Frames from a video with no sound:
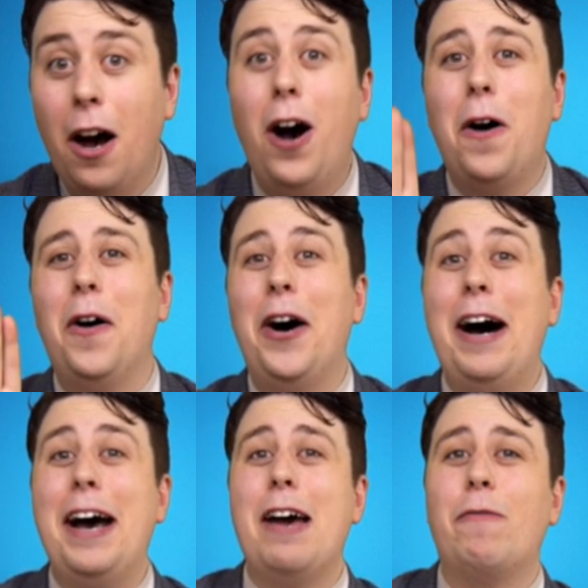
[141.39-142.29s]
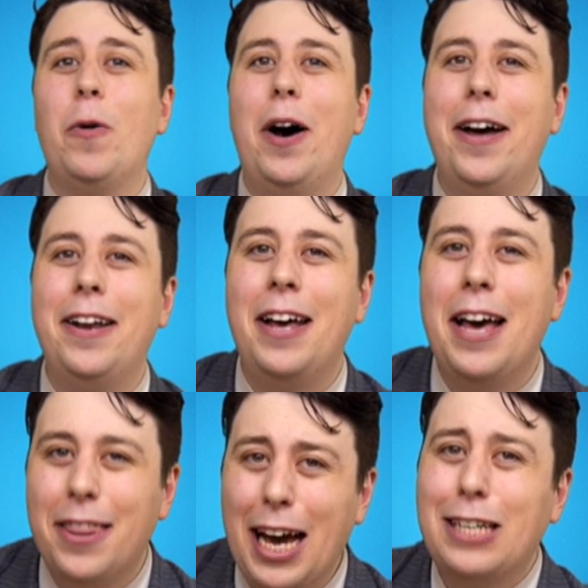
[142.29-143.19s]
Oh, hi everyone.
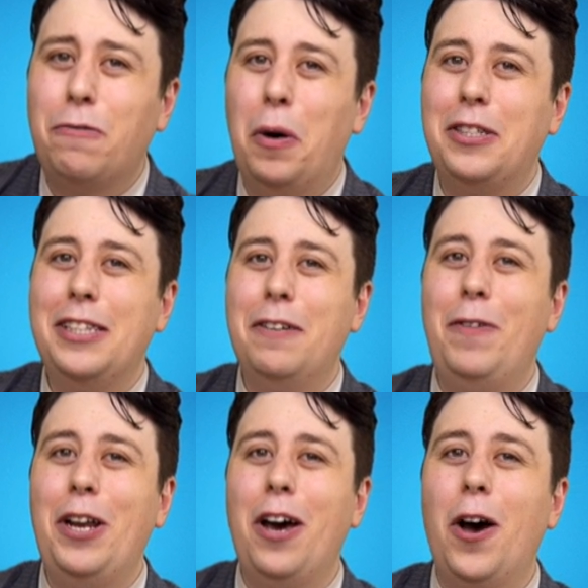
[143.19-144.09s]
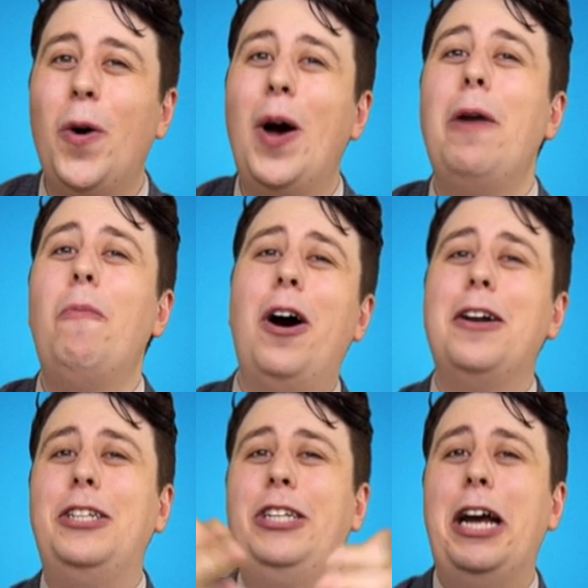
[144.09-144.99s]
Thanks for watching the video, and
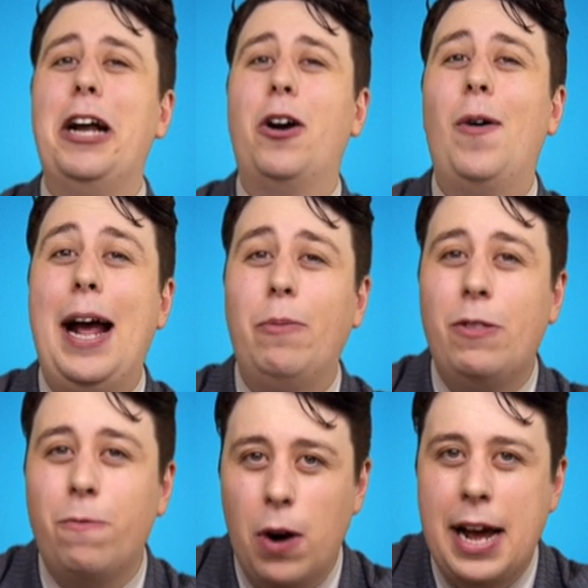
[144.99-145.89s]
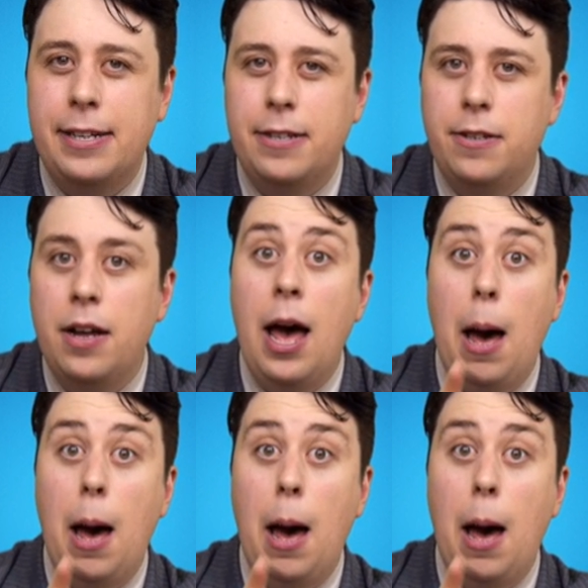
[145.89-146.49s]
why not share it around with friends?